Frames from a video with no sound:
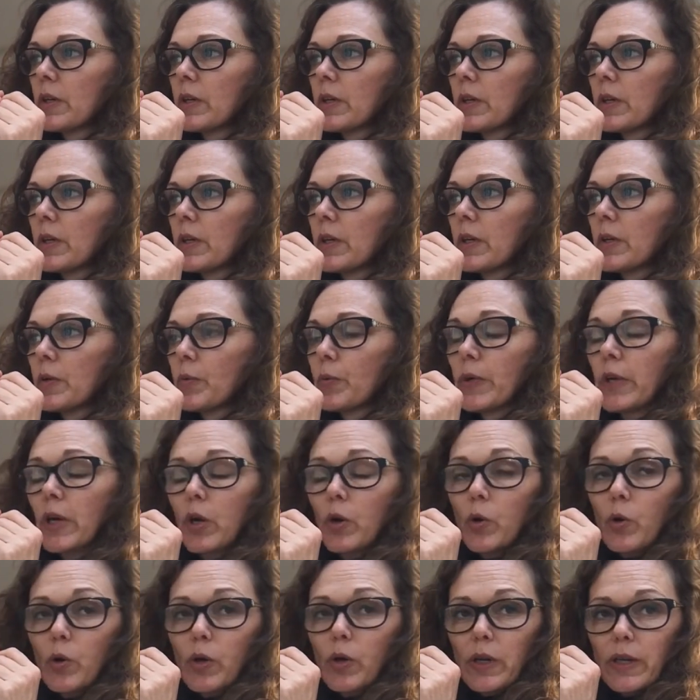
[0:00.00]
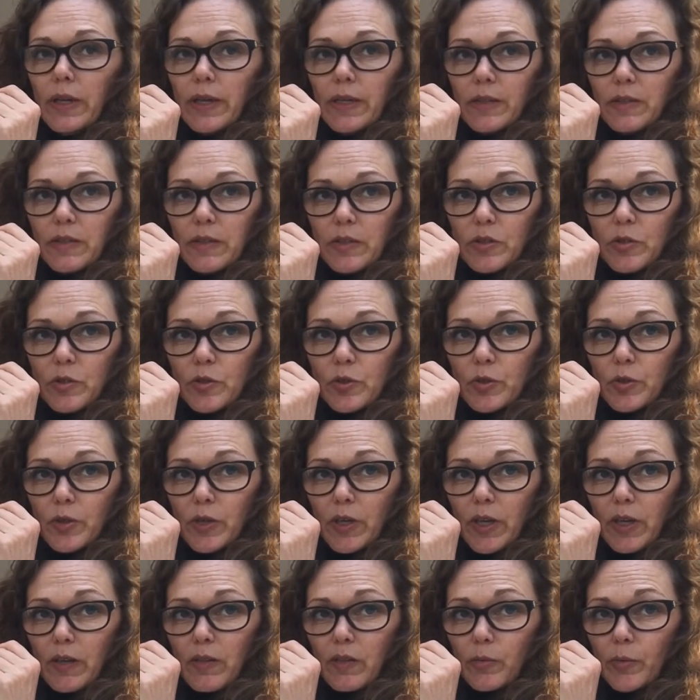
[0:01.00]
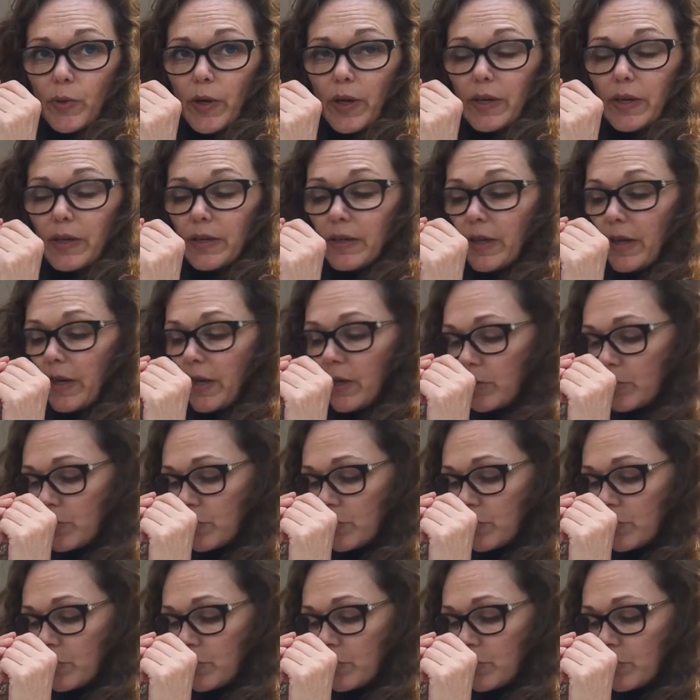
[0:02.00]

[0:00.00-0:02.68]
We are all in this together right now,